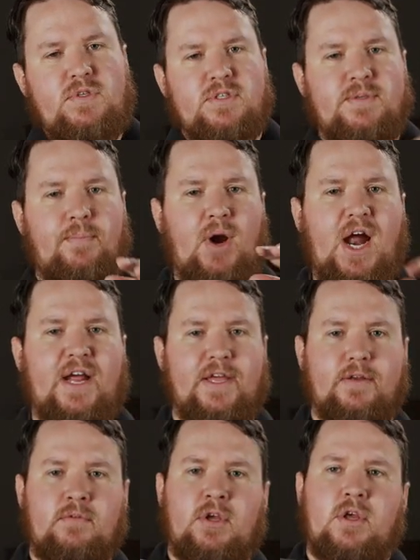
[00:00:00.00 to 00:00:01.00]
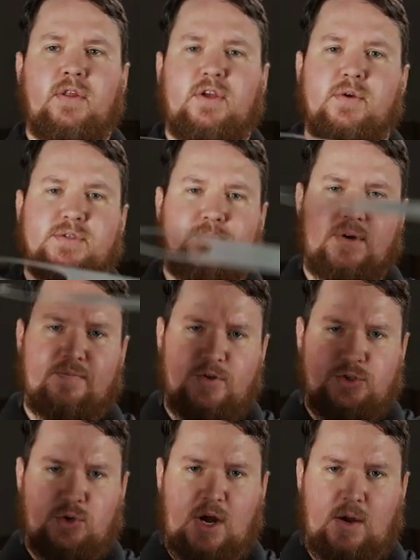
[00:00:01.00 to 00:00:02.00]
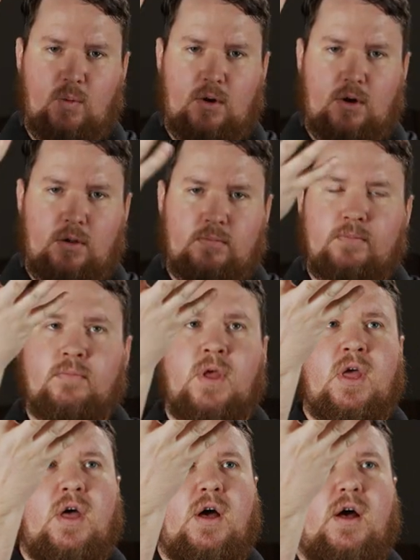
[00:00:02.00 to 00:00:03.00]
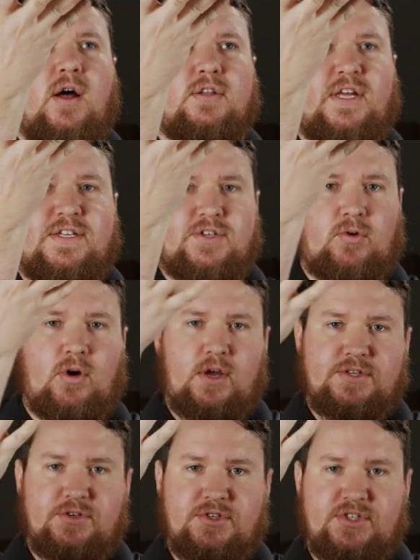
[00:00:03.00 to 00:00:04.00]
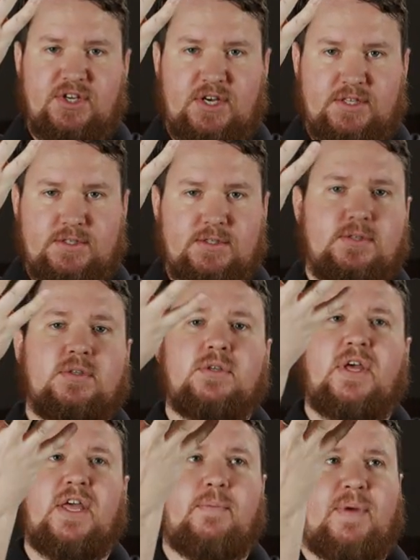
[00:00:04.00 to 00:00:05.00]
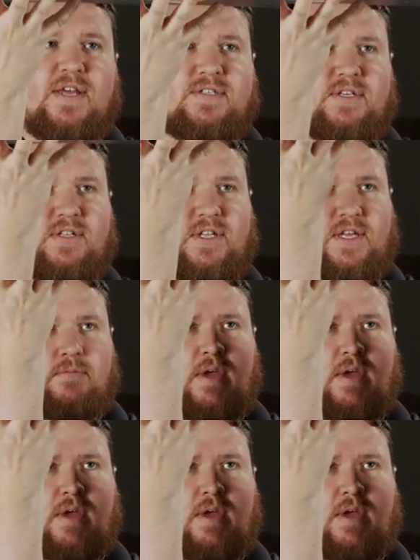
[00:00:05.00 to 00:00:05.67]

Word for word: it's a bracket that goes above your drywall, uh, lays across your studs, and basically